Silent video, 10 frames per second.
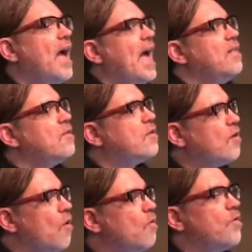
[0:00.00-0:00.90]
And
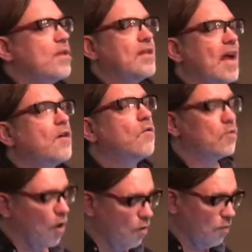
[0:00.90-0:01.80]
so the
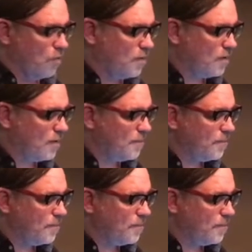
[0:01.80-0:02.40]
cycle goes.